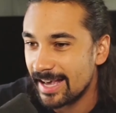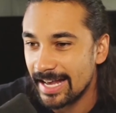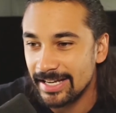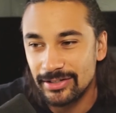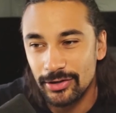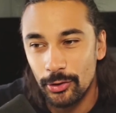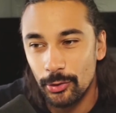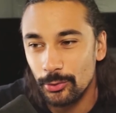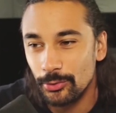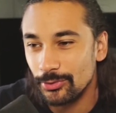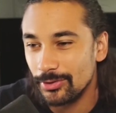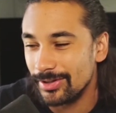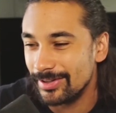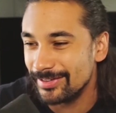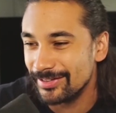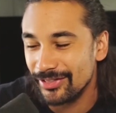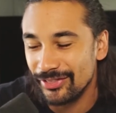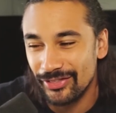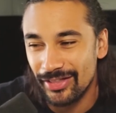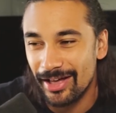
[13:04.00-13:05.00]
don't
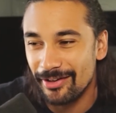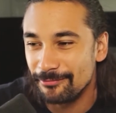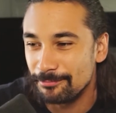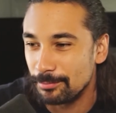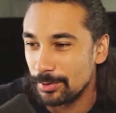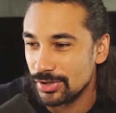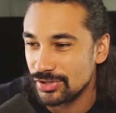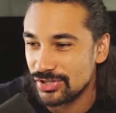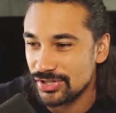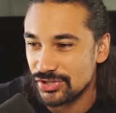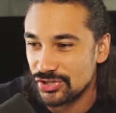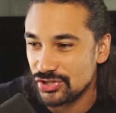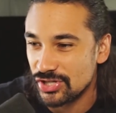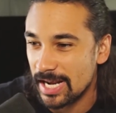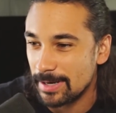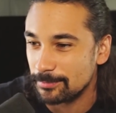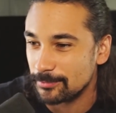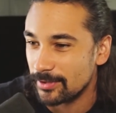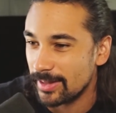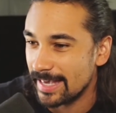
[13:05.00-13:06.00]
love bushes
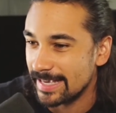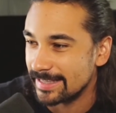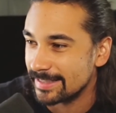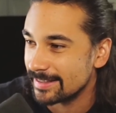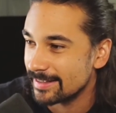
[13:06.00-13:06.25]
shaped like